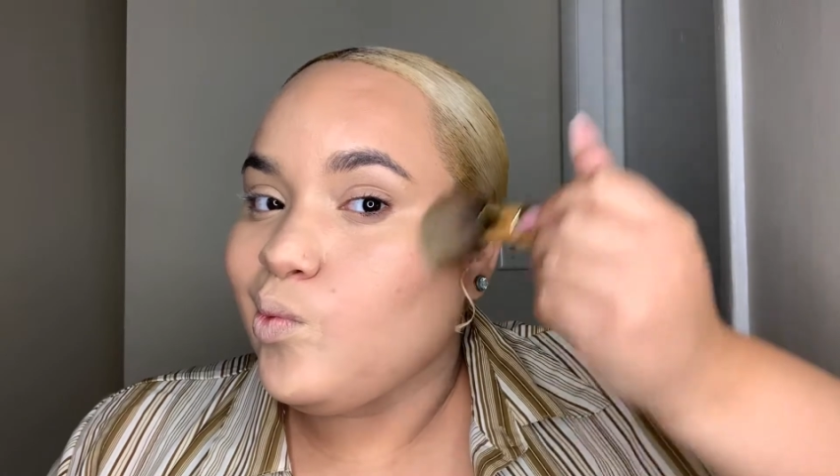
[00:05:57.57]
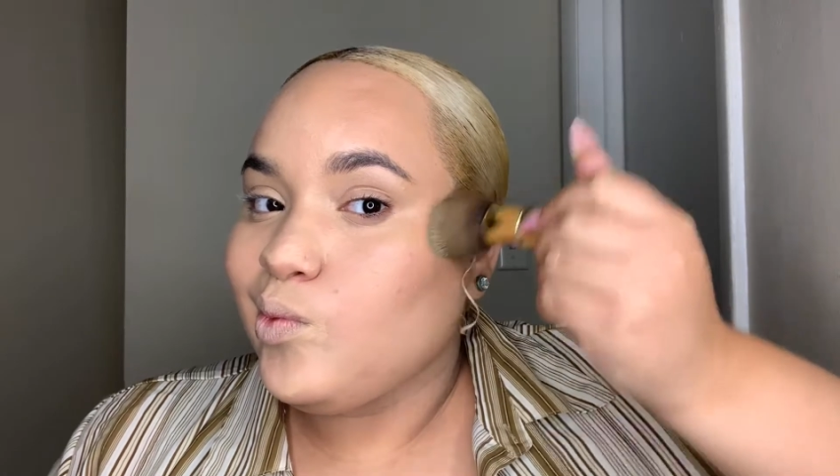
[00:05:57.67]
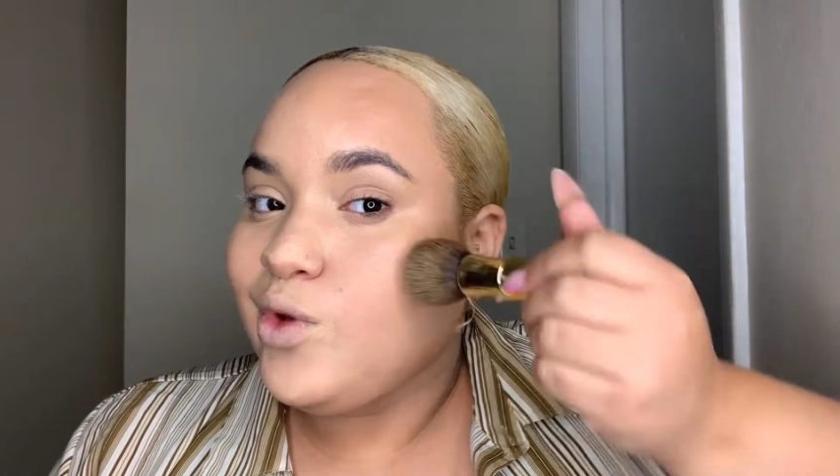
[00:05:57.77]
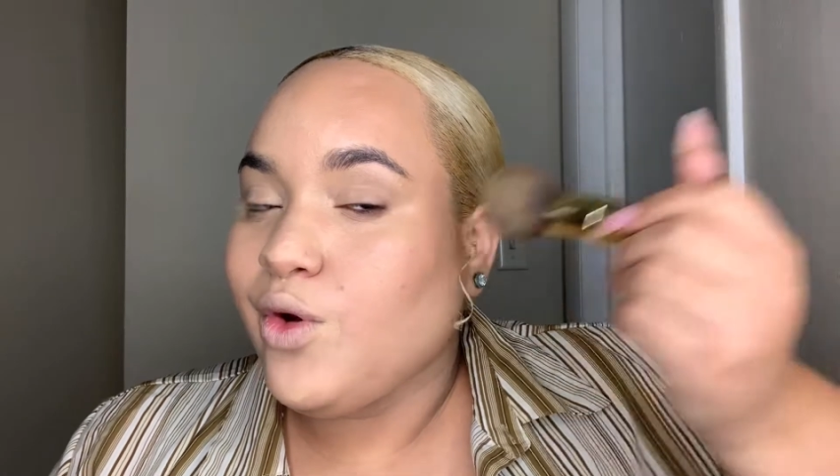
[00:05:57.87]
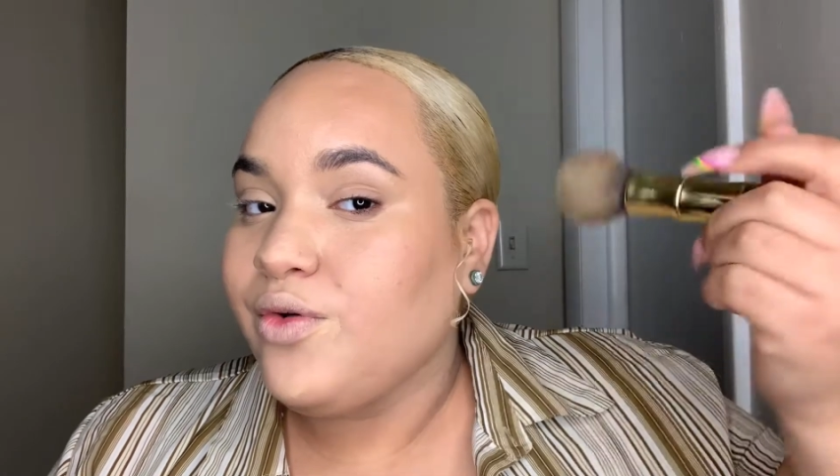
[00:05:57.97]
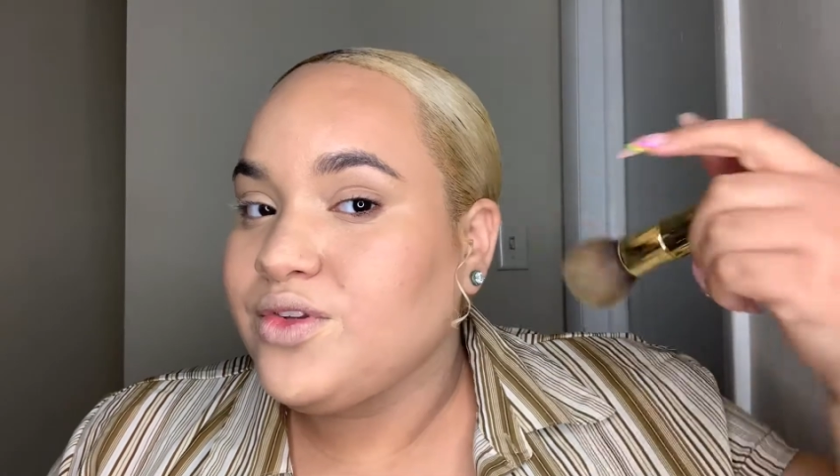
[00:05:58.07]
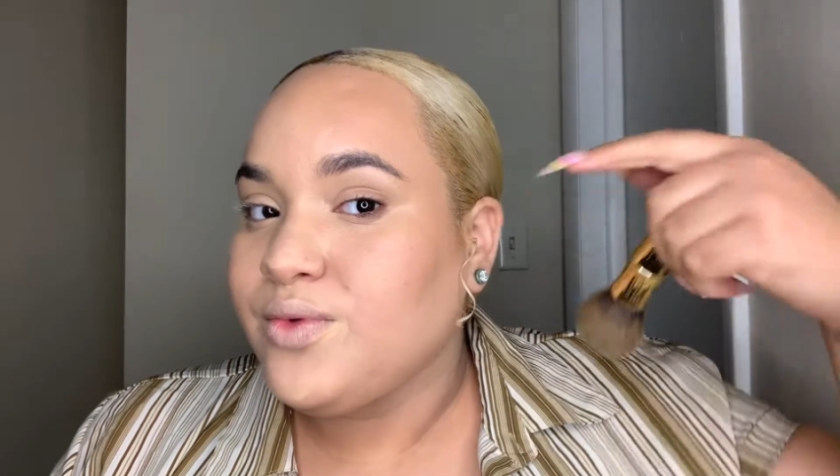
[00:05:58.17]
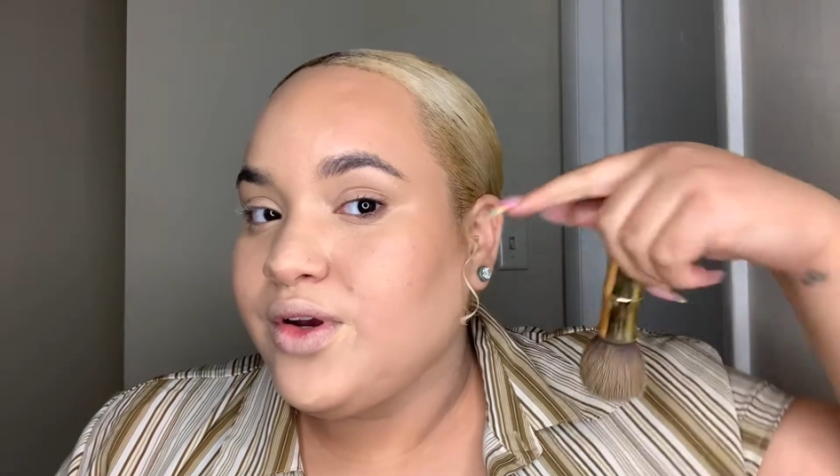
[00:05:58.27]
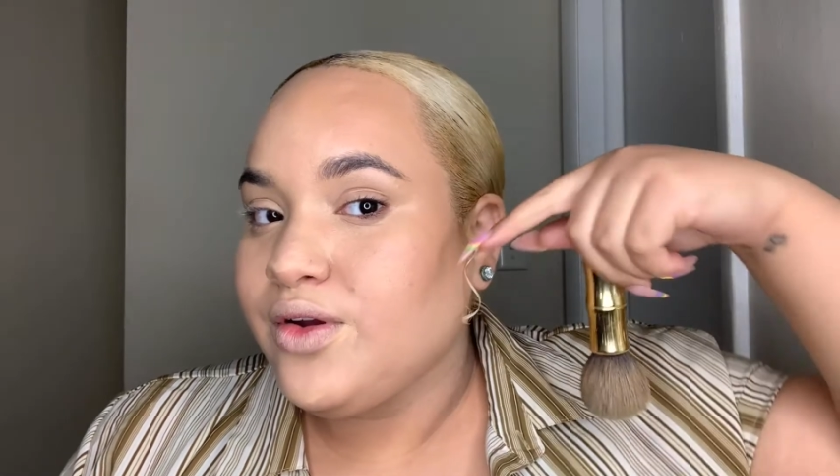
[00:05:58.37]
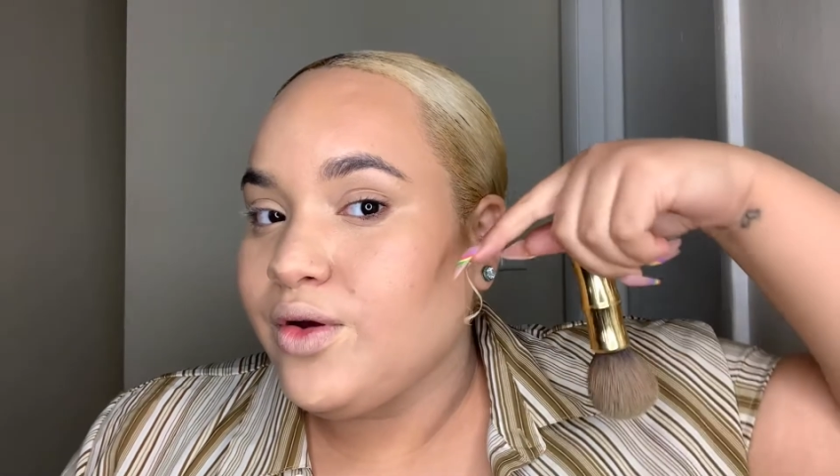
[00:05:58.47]
You always want
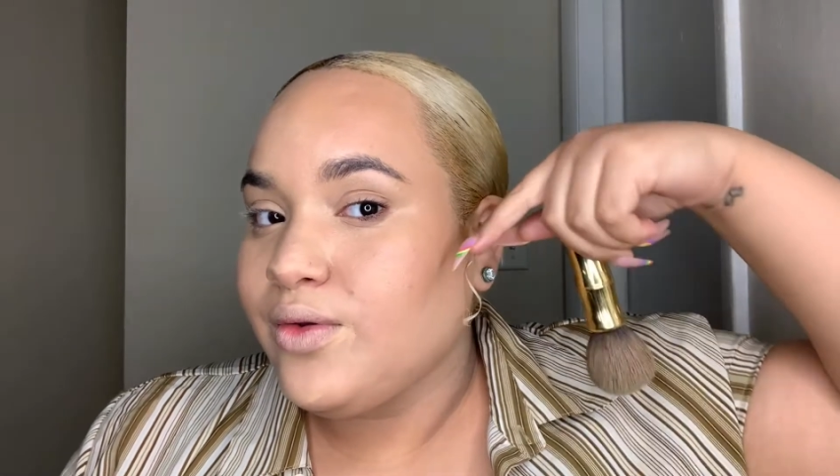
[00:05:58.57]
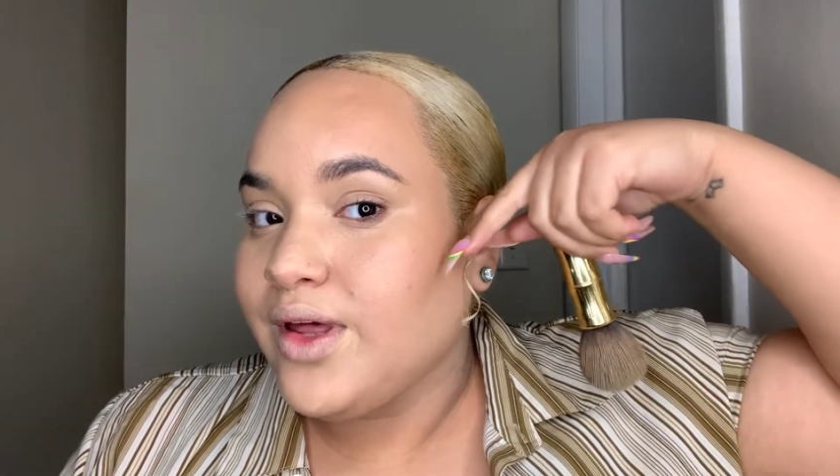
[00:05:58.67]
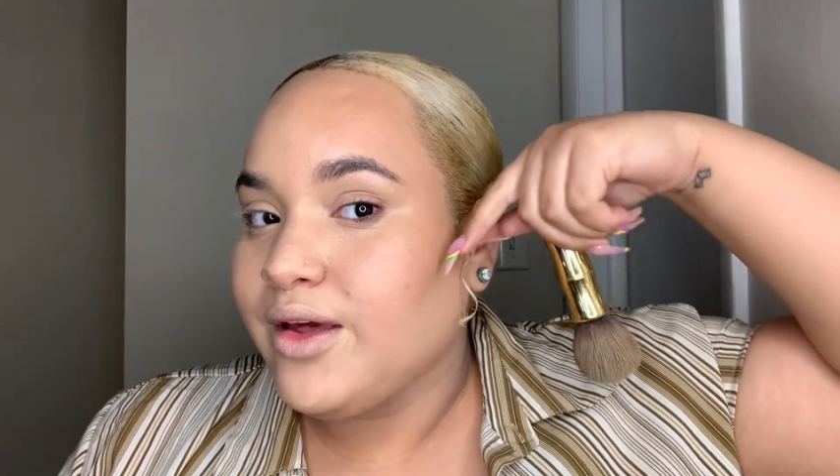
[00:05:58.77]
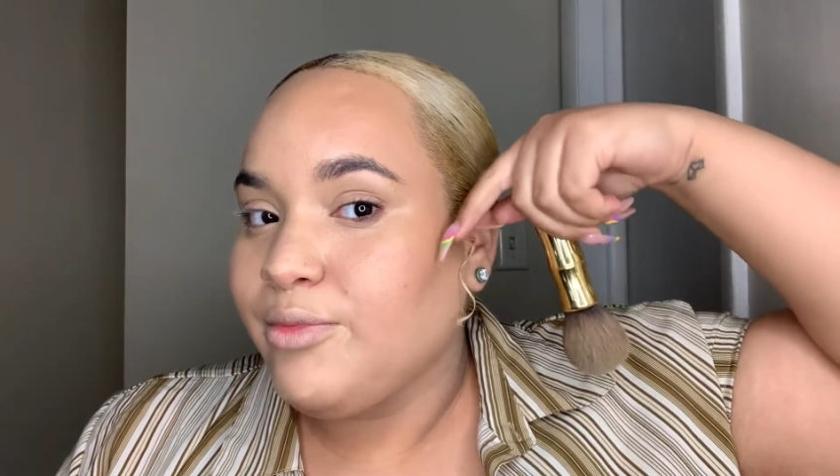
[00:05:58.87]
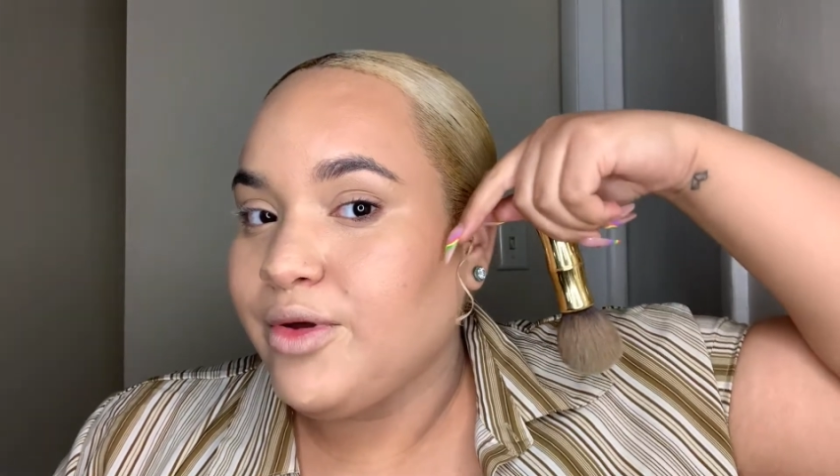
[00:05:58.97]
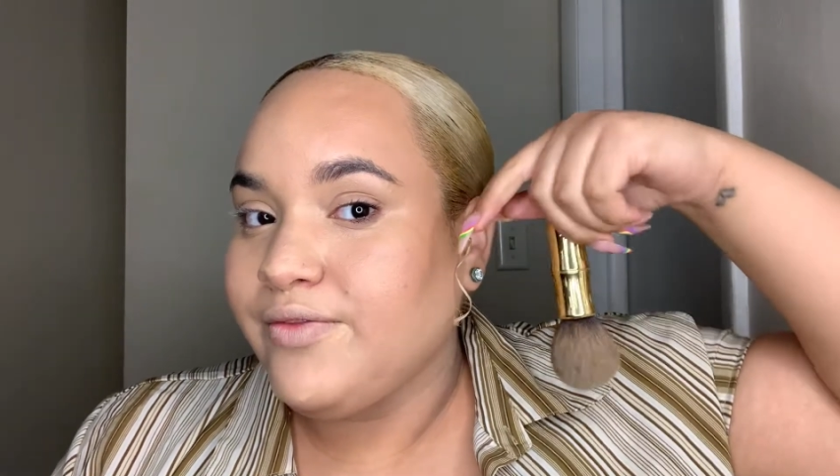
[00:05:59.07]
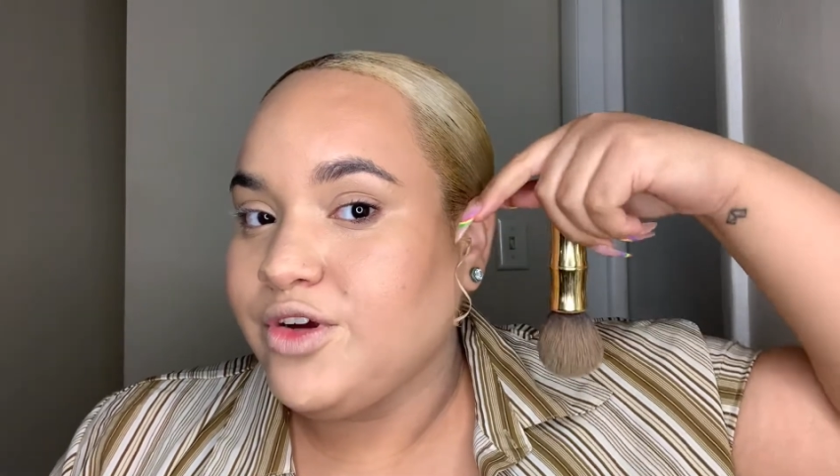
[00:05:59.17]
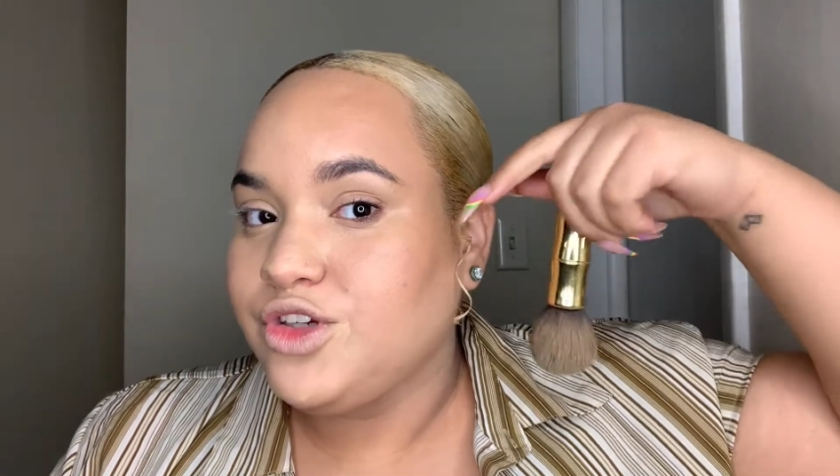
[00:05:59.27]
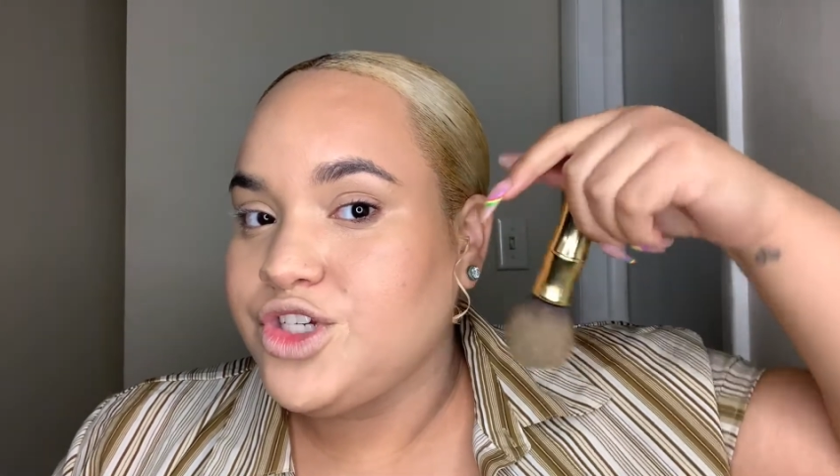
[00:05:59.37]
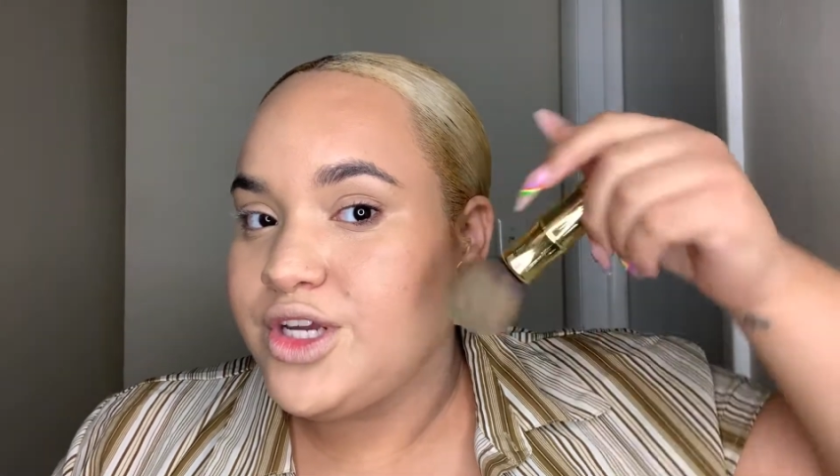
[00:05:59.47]
to go like above your
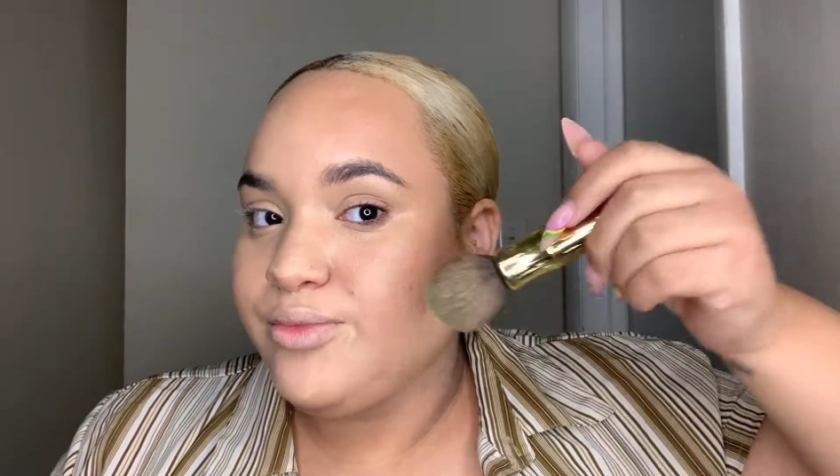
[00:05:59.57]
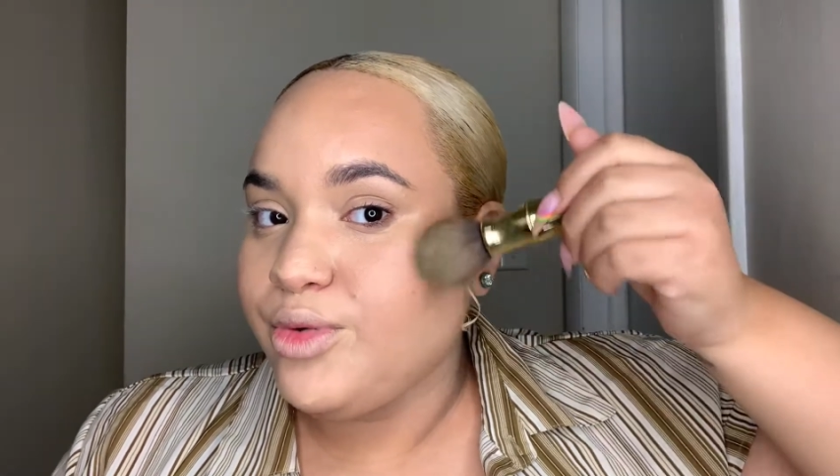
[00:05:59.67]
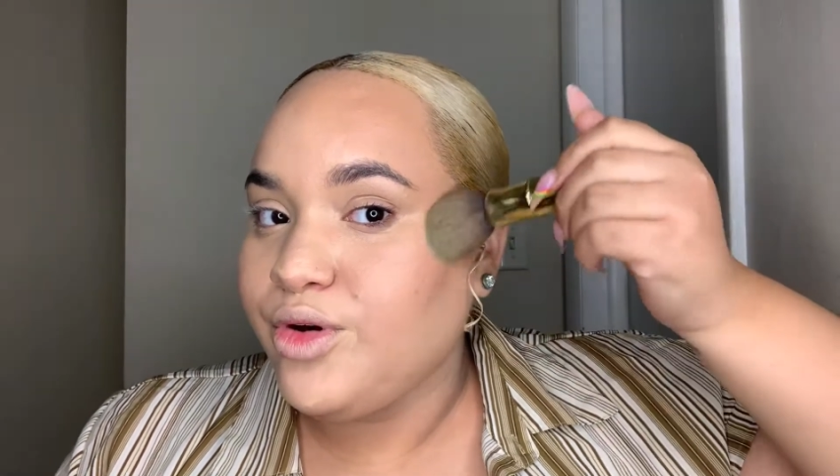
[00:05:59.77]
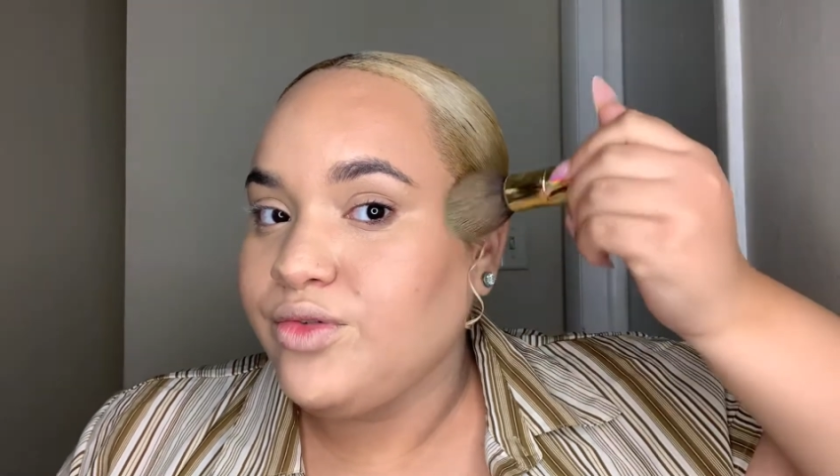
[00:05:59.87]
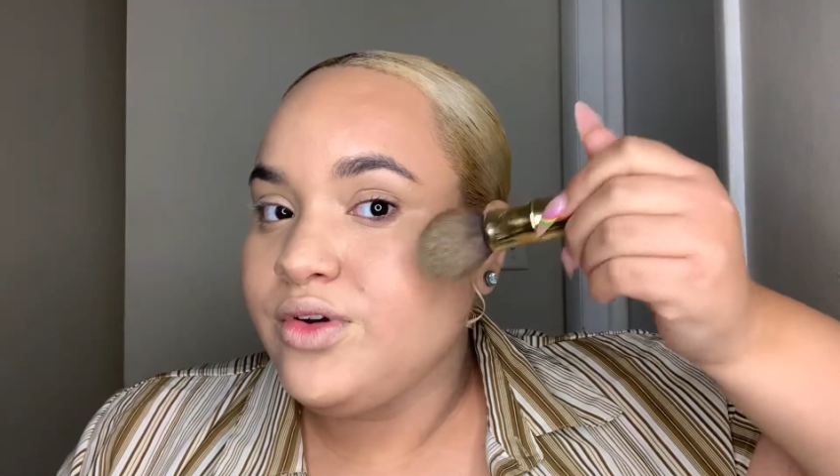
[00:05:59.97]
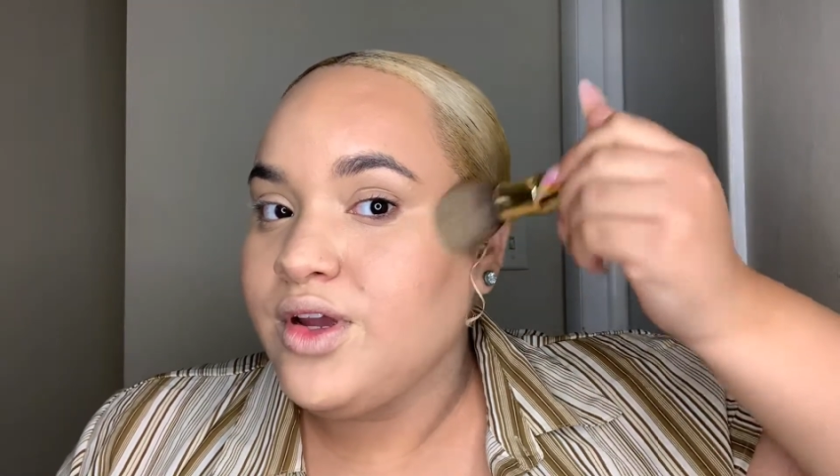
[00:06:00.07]
cheekbone